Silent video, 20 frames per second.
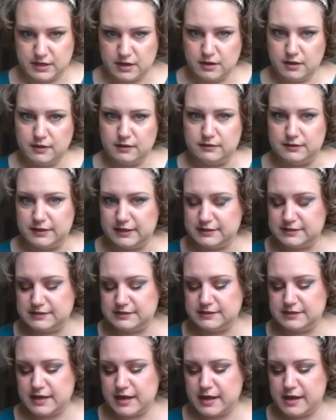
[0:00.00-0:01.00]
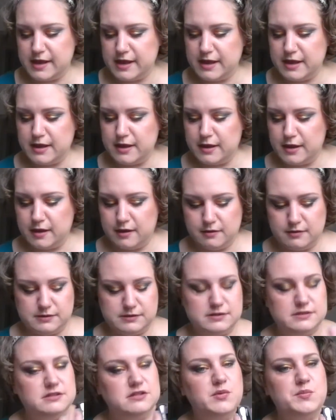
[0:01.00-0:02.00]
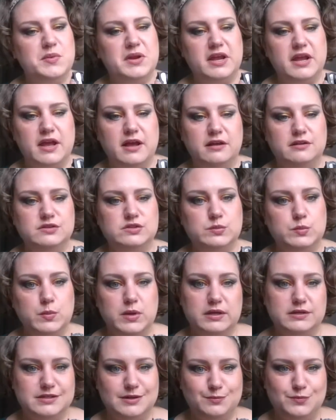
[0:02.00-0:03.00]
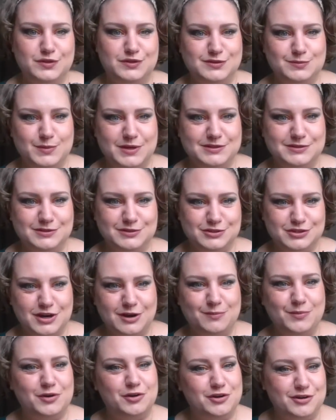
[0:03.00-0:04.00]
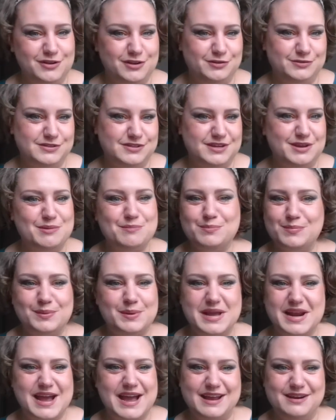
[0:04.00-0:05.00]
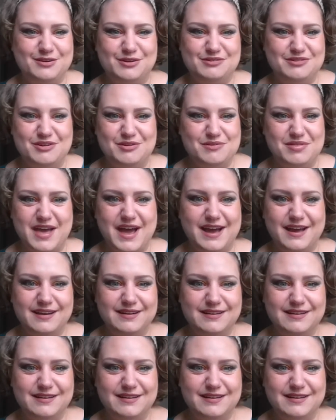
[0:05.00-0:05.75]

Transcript: let's say somebody else picked up this pencil sharpener and used it, but I don't know that.